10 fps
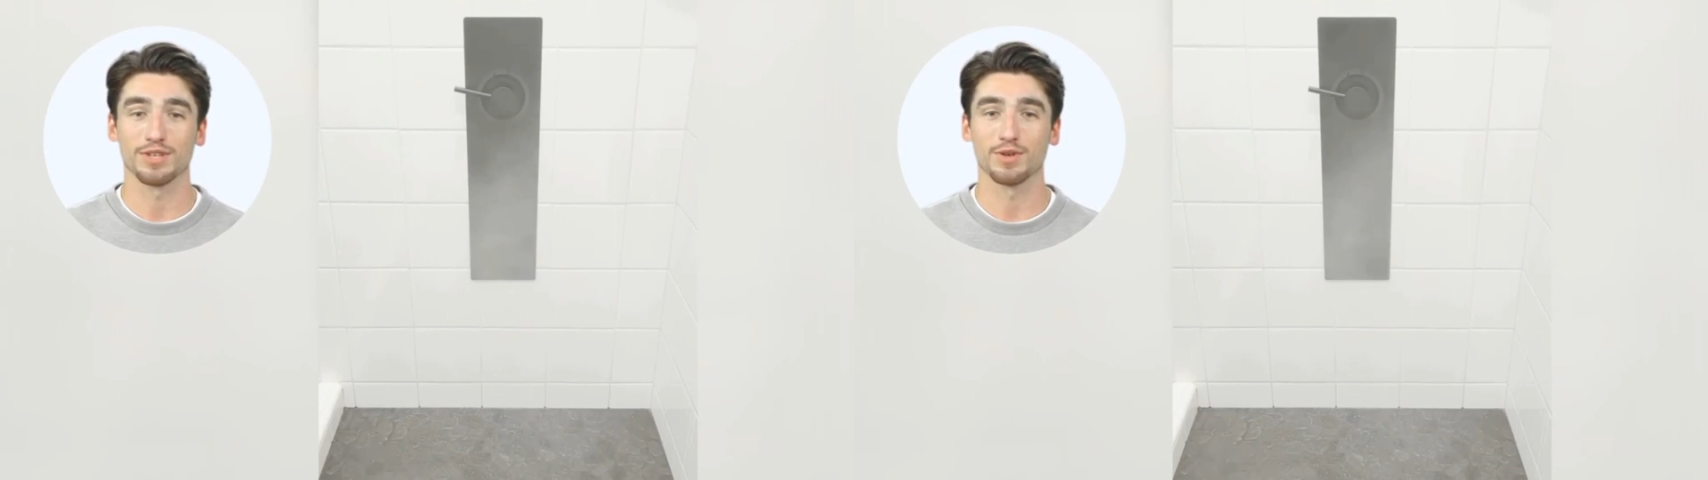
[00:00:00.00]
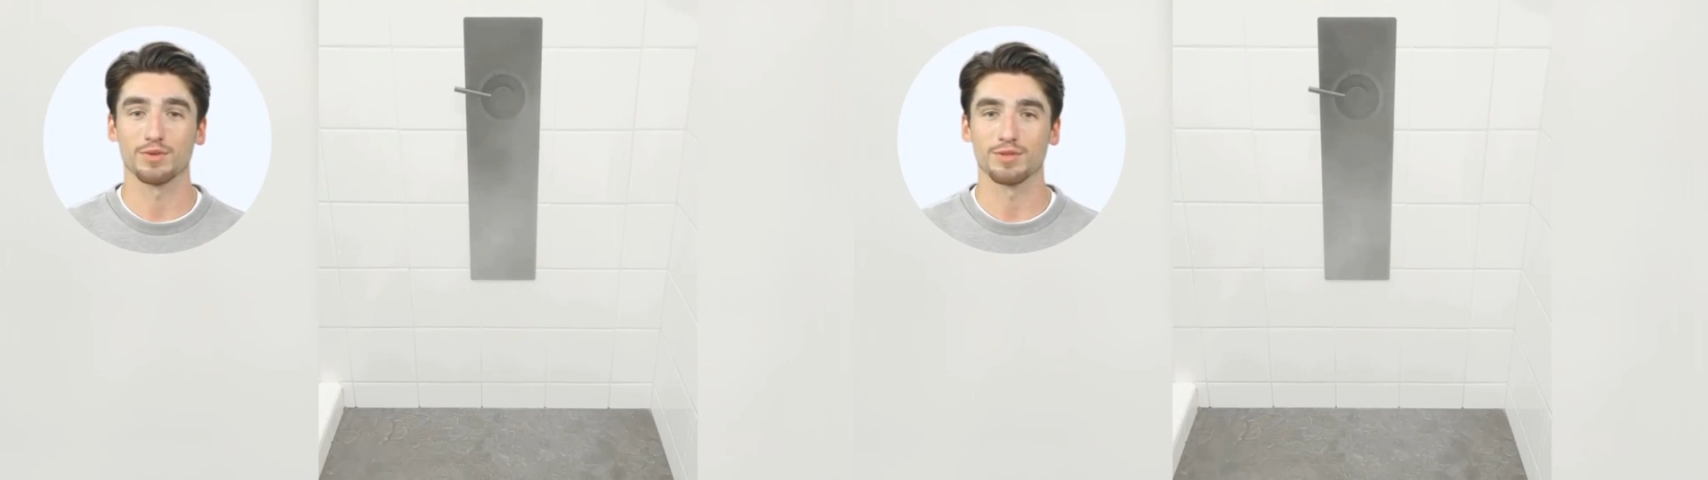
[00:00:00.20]

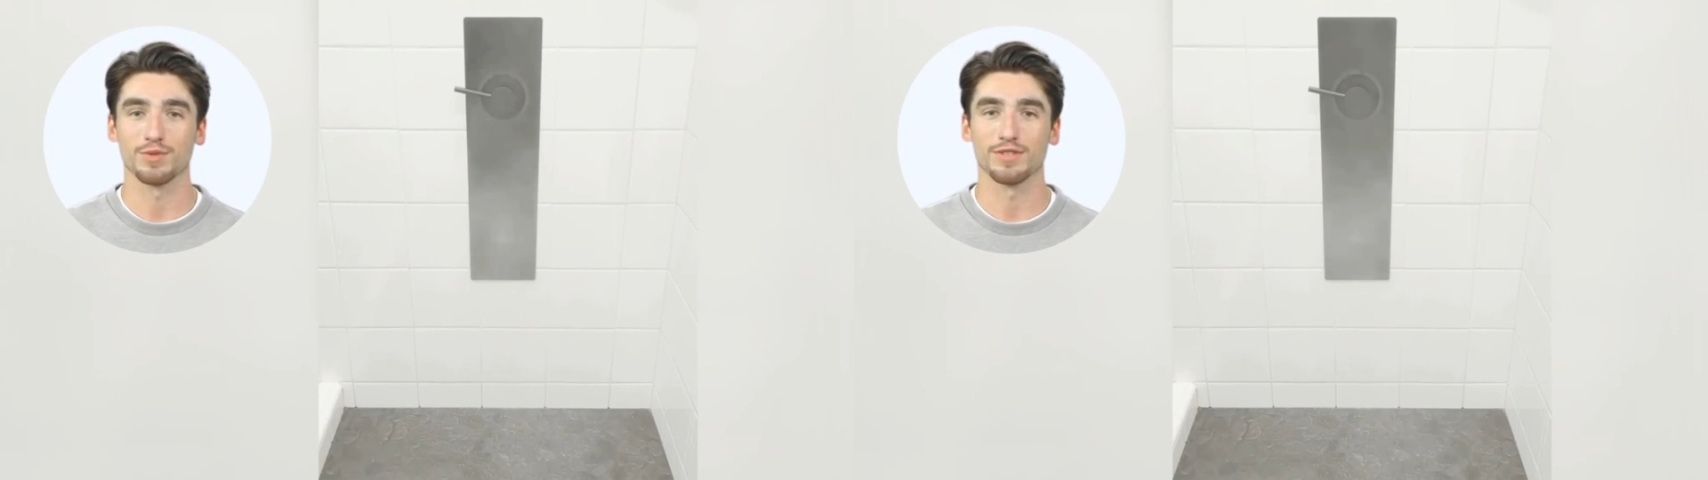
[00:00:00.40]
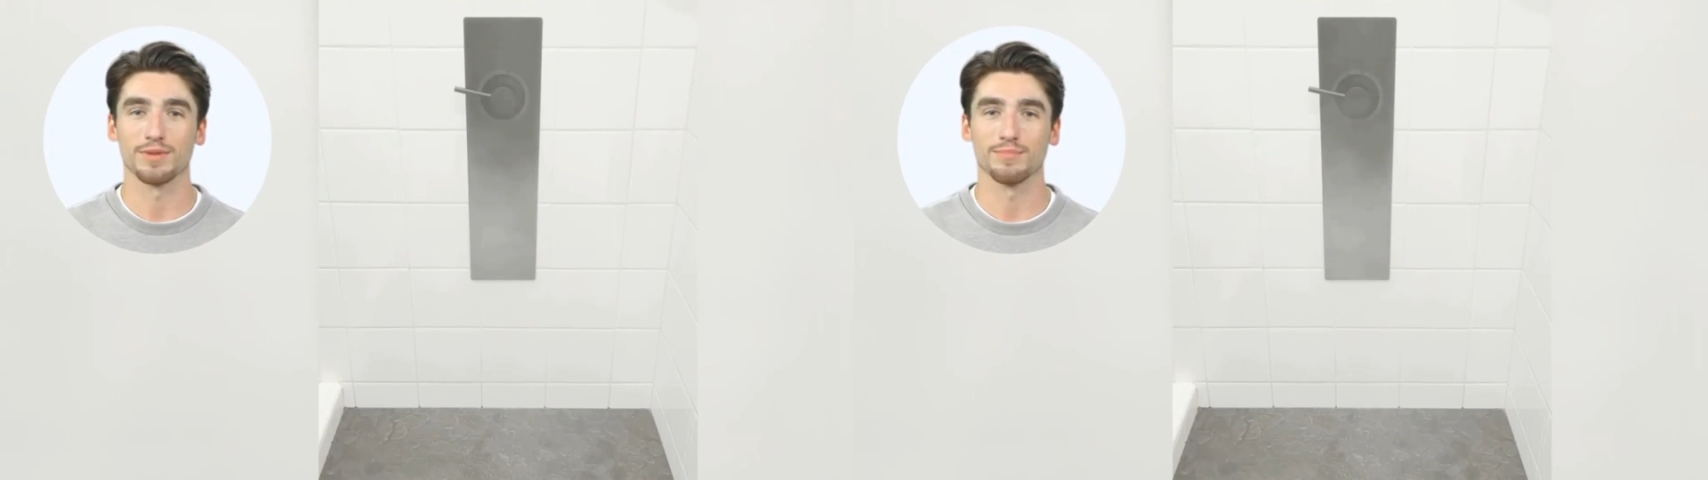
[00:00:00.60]
occurs
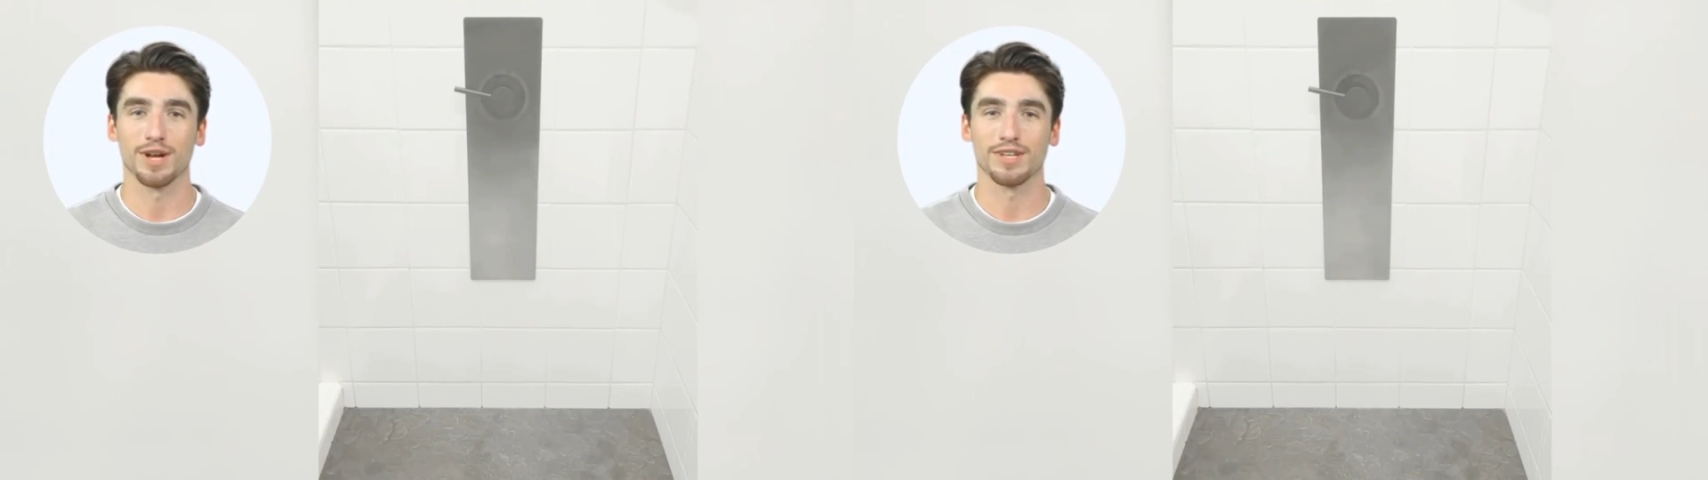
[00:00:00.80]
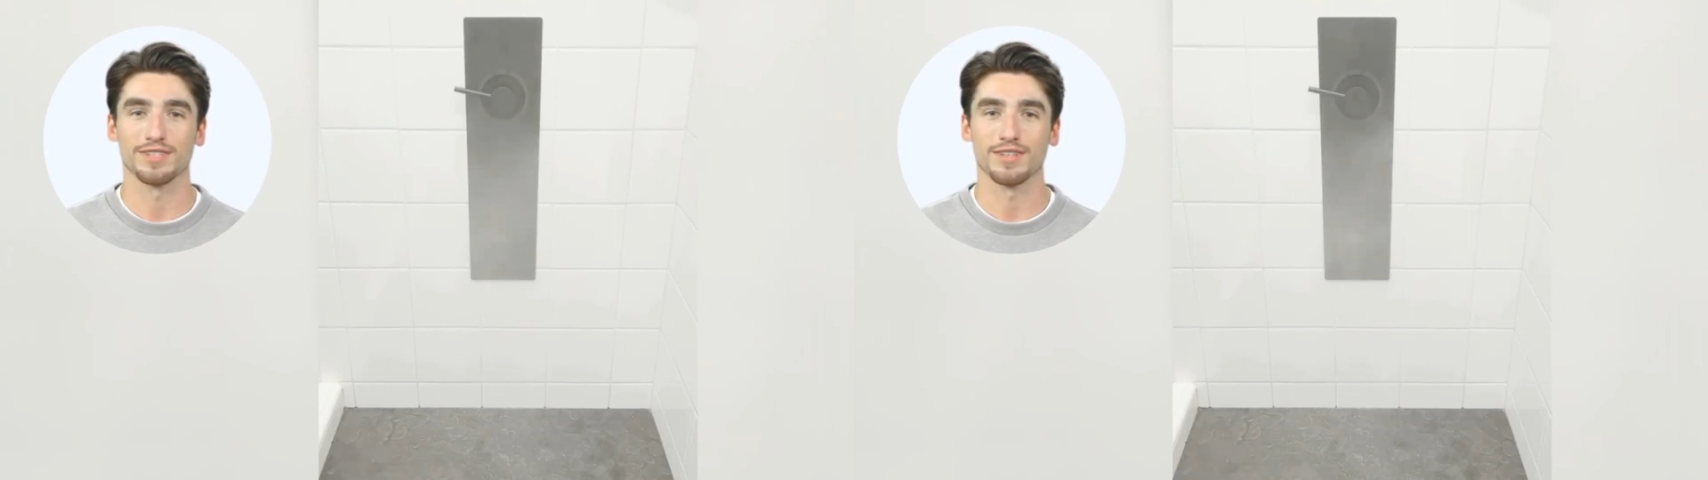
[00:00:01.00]
within
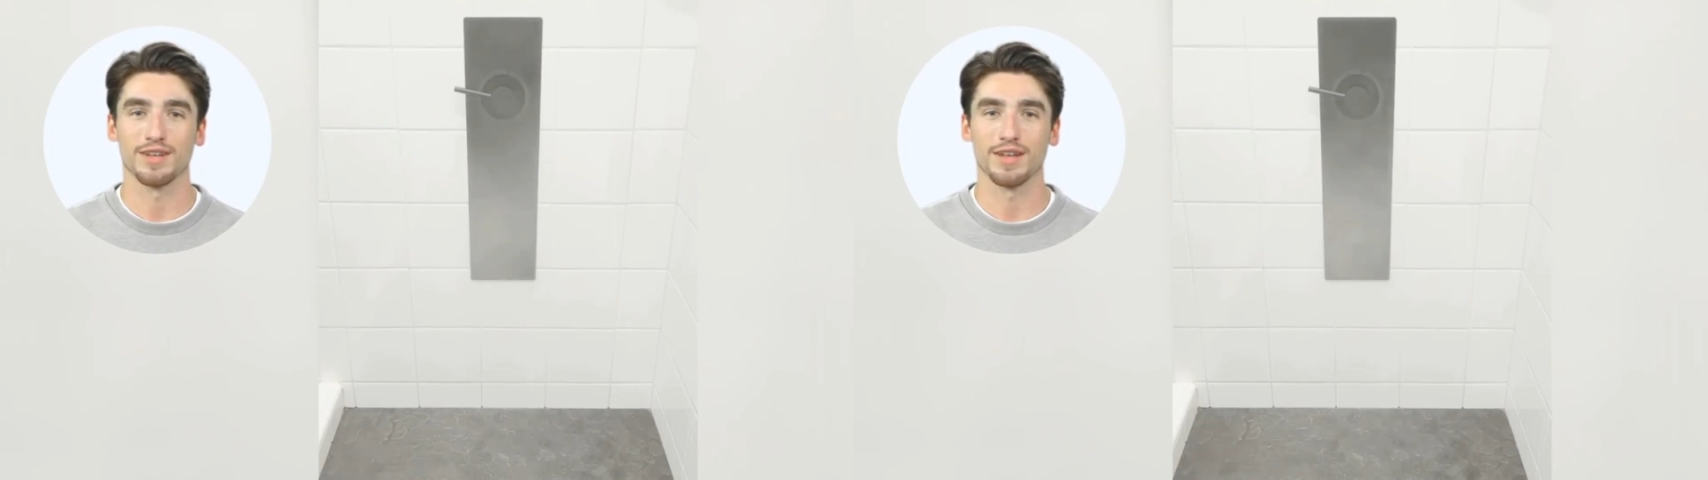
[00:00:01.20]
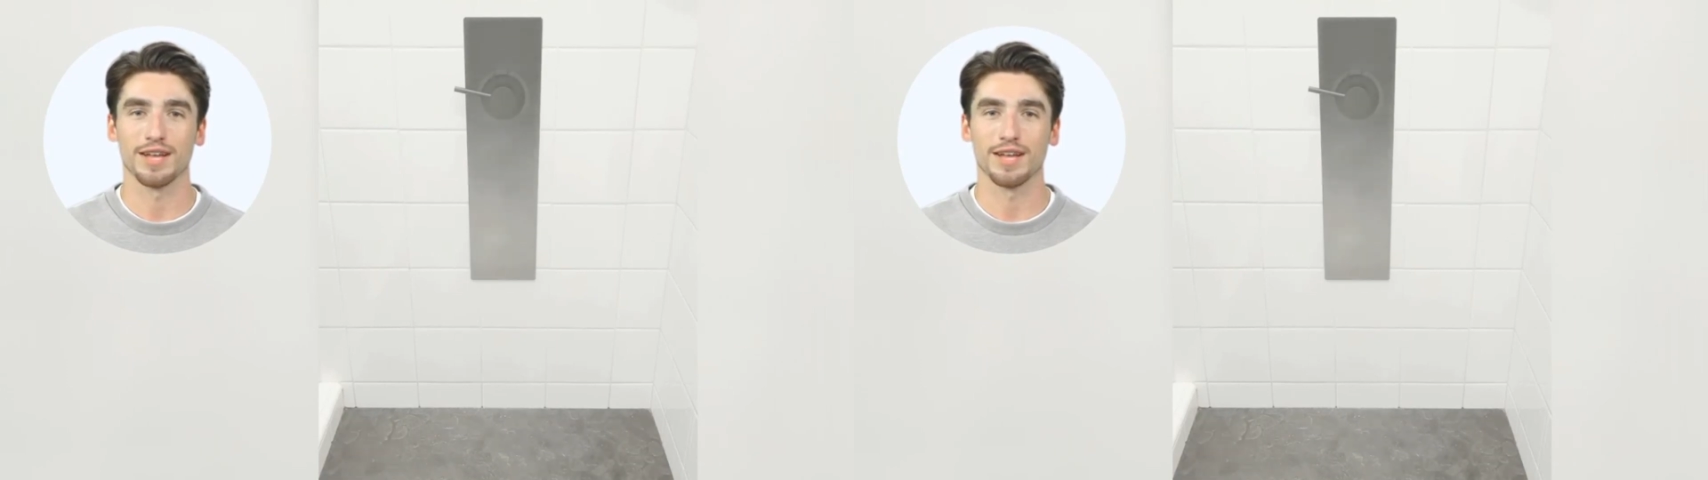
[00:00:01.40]
minutes,